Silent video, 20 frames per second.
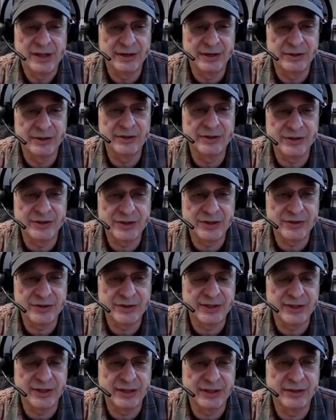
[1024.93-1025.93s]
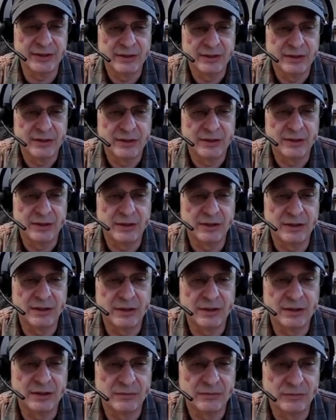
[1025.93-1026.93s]
their existing
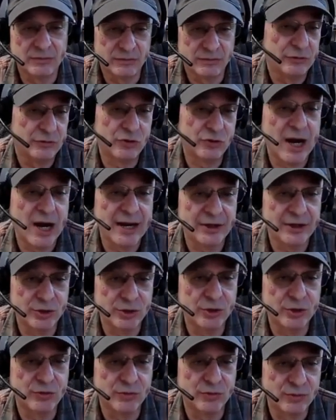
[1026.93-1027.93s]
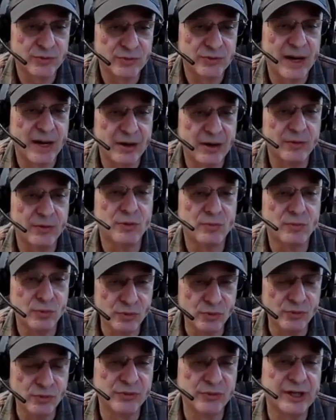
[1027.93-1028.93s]
uh, dry cure rooms by
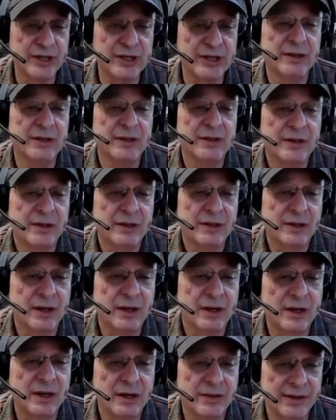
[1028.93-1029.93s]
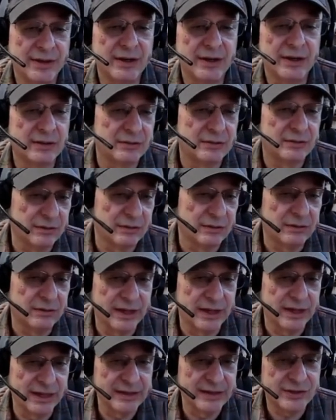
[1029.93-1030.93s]
removing their
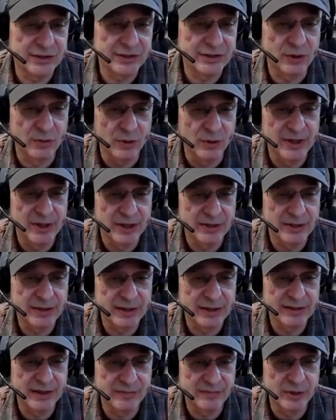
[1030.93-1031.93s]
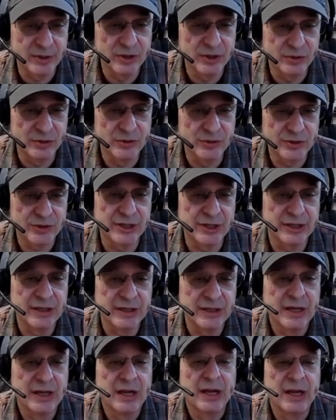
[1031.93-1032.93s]
legacy equipment that they've been
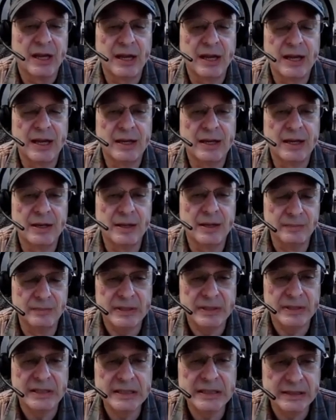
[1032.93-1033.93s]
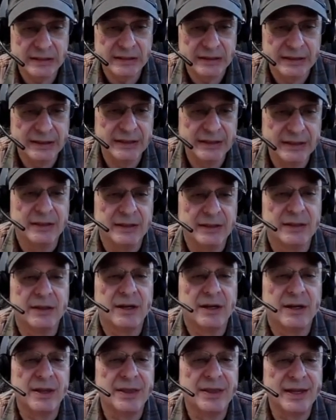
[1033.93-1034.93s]
using, and immediately
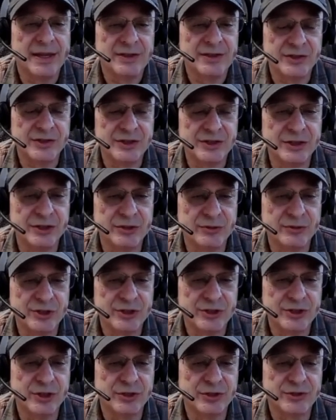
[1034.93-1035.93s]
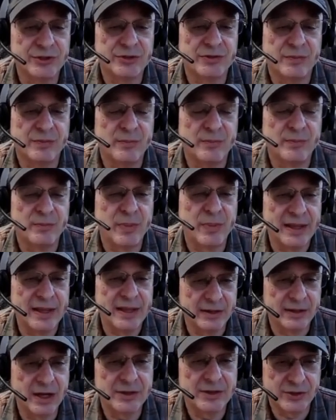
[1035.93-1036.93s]
they see the results by
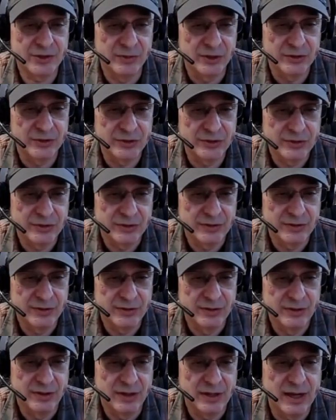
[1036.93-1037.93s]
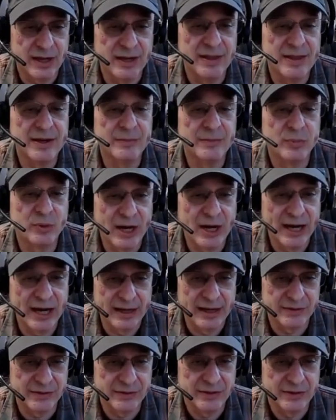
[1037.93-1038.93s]
the customers and their
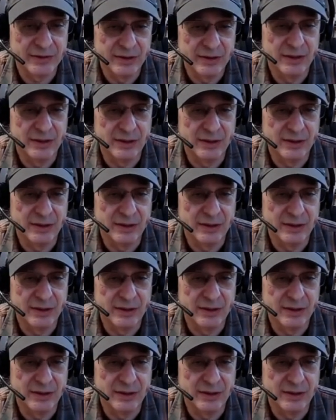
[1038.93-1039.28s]
brand.